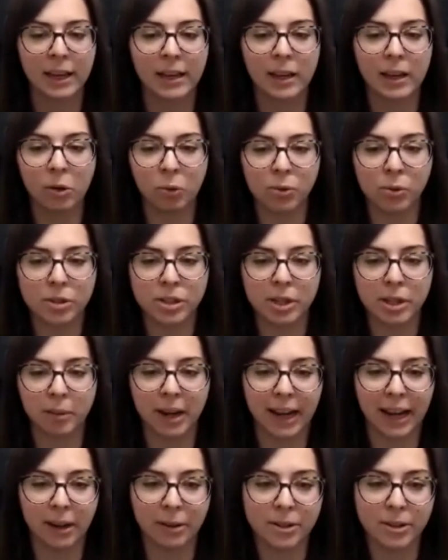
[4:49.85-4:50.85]
It also
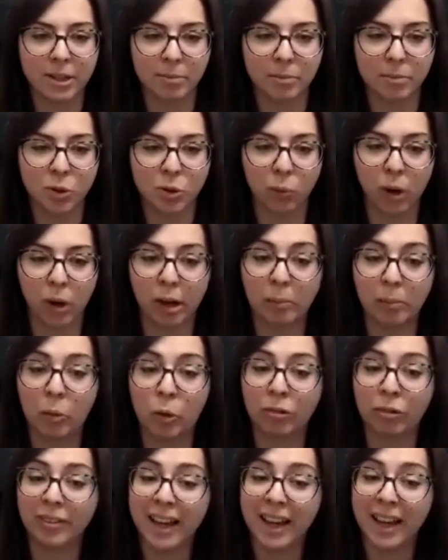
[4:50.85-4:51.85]
allows them to work
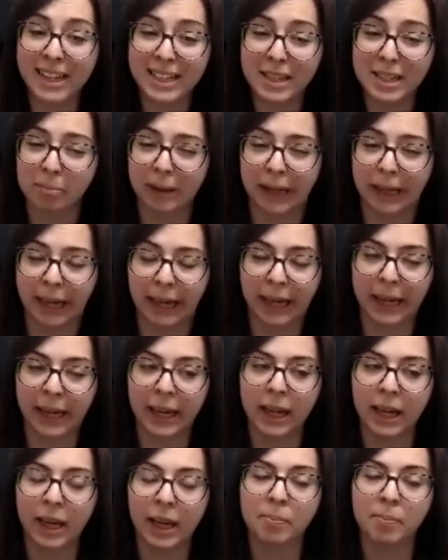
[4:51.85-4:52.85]
more flexibly,